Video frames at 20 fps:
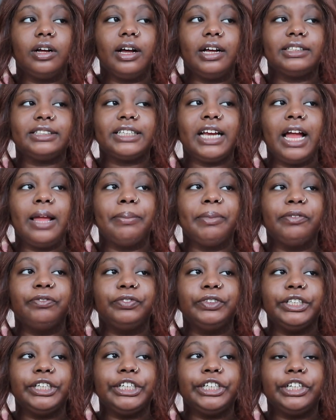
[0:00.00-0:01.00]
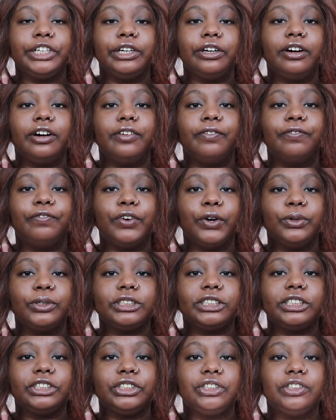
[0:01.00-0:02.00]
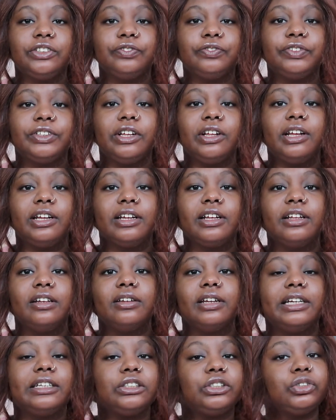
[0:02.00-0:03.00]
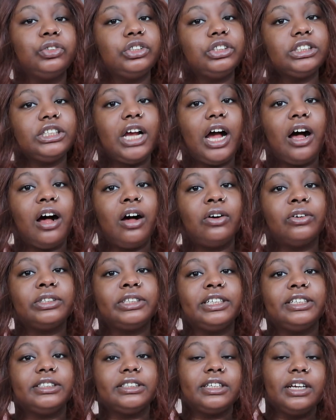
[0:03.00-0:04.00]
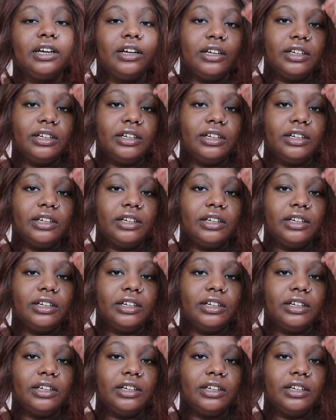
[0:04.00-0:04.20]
a time of year evokes a certain feeling, like usually holidays,